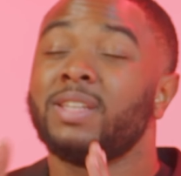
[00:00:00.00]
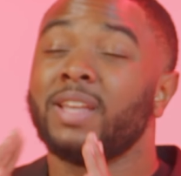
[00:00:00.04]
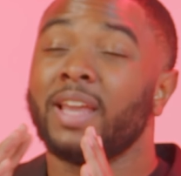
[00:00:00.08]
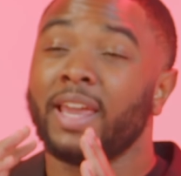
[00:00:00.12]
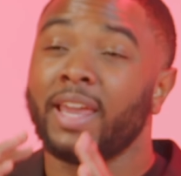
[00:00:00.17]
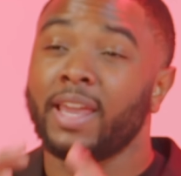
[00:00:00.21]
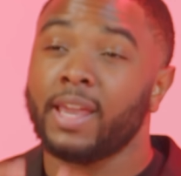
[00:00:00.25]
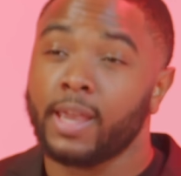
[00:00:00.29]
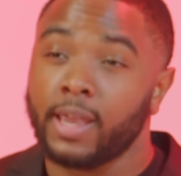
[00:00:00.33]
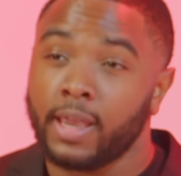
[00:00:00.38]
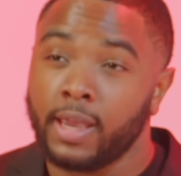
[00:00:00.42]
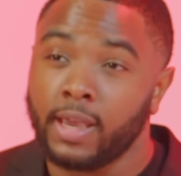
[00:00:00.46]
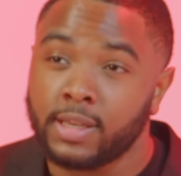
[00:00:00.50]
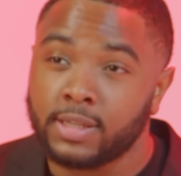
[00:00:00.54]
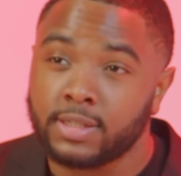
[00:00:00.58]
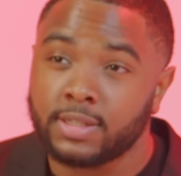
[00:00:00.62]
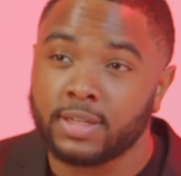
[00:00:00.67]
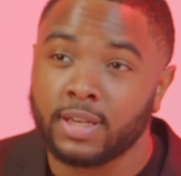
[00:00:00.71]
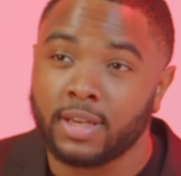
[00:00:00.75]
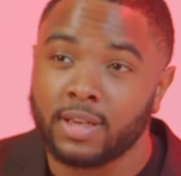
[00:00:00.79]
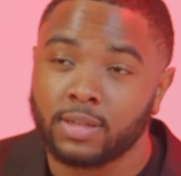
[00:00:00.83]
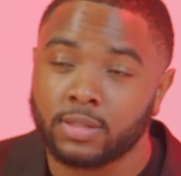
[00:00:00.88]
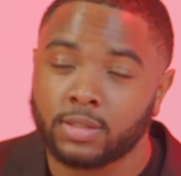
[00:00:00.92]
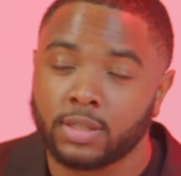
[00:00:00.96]
the
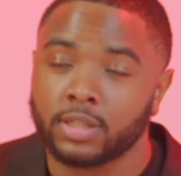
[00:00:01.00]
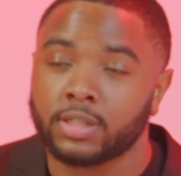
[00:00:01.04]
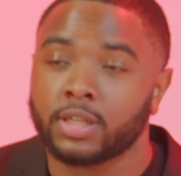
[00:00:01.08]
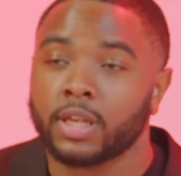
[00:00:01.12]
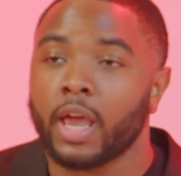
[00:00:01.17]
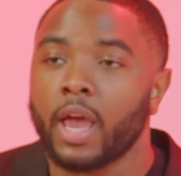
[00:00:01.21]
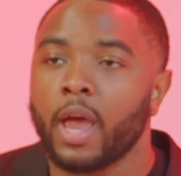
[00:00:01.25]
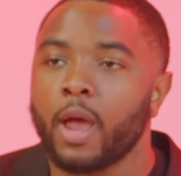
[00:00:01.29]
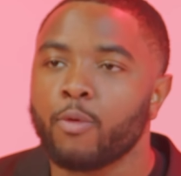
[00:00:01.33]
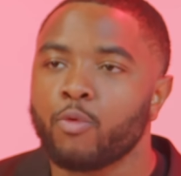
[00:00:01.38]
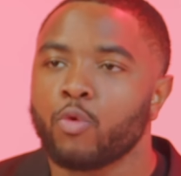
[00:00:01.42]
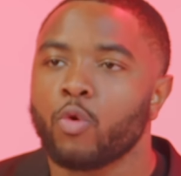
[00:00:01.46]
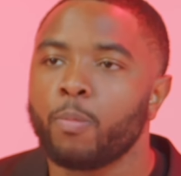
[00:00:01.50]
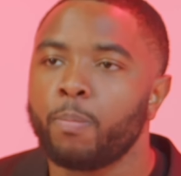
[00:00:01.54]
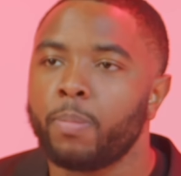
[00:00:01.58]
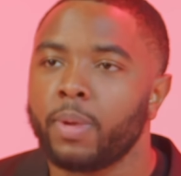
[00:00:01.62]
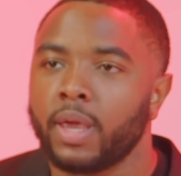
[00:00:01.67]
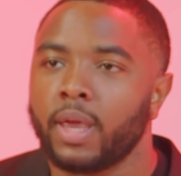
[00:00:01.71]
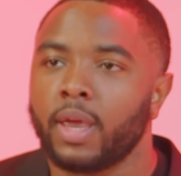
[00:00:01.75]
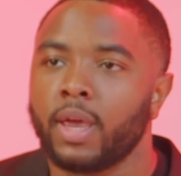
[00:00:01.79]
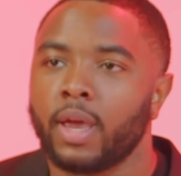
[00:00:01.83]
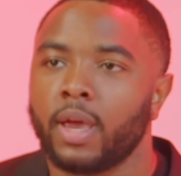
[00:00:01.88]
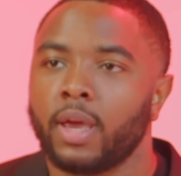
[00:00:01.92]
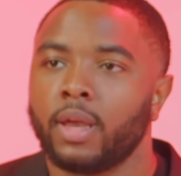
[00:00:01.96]
easiest it's ever
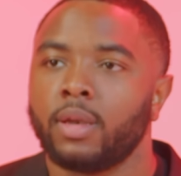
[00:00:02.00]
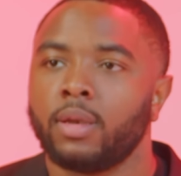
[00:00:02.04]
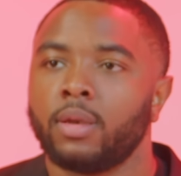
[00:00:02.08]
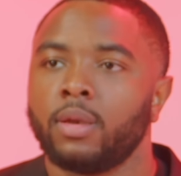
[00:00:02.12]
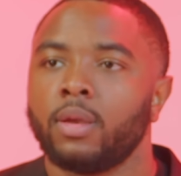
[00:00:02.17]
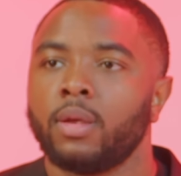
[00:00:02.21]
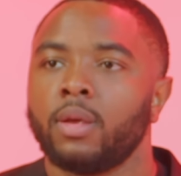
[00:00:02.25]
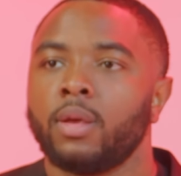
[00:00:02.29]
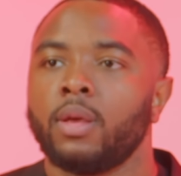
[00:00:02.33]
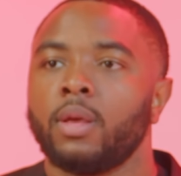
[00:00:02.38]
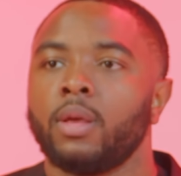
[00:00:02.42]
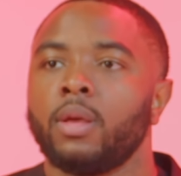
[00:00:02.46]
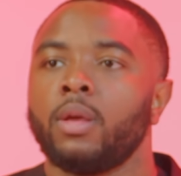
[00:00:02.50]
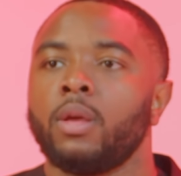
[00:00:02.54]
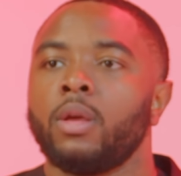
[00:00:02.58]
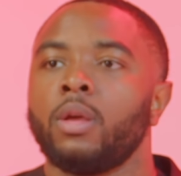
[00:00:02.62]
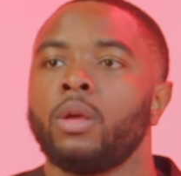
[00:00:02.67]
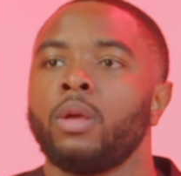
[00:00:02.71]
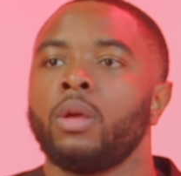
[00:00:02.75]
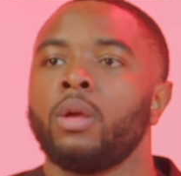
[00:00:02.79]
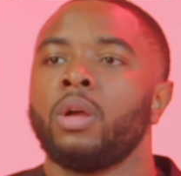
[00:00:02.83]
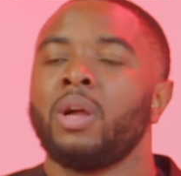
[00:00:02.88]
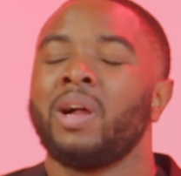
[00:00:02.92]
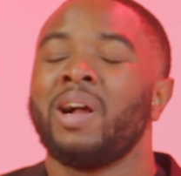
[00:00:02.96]
been
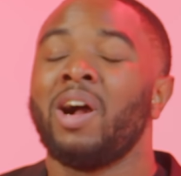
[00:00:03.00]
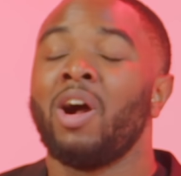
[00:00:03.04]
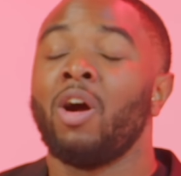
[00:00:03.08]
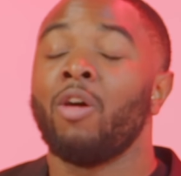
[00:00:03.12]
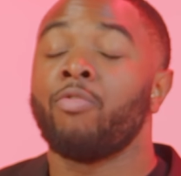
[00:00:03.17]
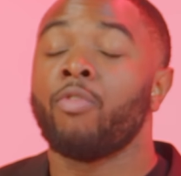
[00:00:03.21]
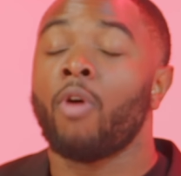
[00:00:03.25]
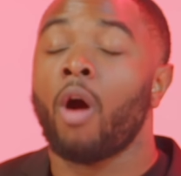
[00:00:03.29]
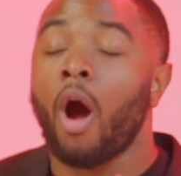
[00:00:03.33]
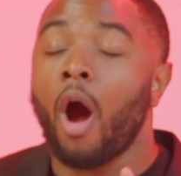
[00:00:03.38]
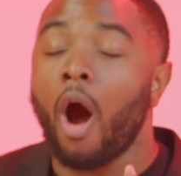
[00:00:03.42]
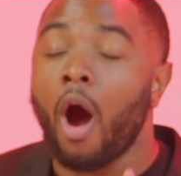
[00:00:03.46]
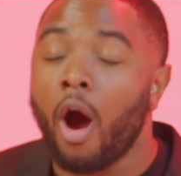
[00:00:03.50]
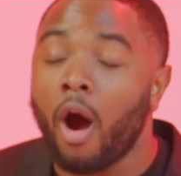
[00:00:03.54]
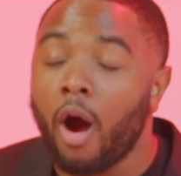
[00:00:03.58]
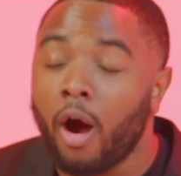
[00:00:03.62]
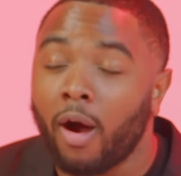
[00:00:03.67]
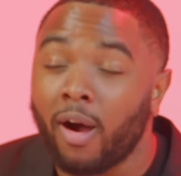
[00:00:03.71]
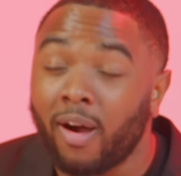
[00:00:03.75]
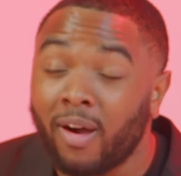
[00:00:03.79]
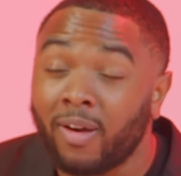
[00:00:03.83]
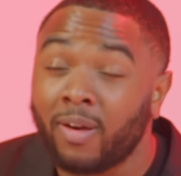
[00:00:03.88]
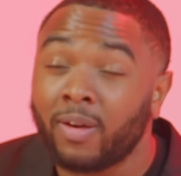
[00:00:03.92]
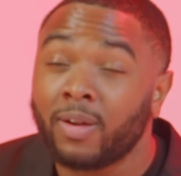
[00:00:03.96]
of
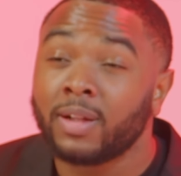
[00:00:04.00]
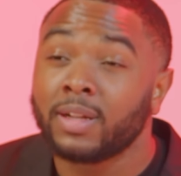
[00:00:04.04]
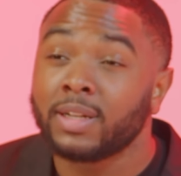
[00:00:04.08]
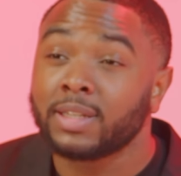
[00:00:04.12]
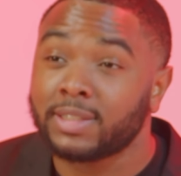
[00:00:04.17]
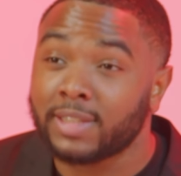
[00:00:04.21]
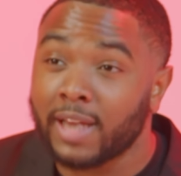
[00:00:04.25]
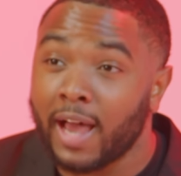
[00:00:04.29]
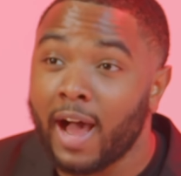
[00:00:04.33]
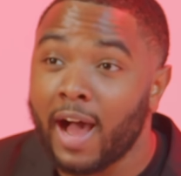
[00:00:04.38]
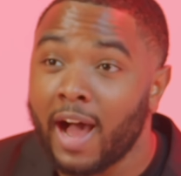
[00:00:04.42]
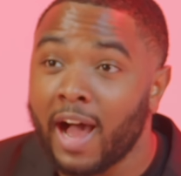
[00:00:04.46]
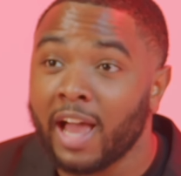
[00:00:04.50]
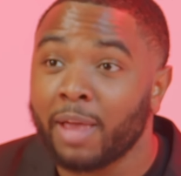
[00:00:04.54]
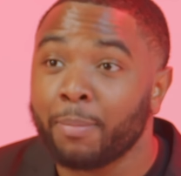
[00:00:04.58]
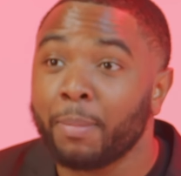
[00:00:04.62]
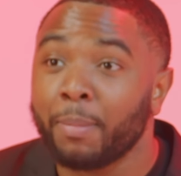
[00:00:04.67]
all time.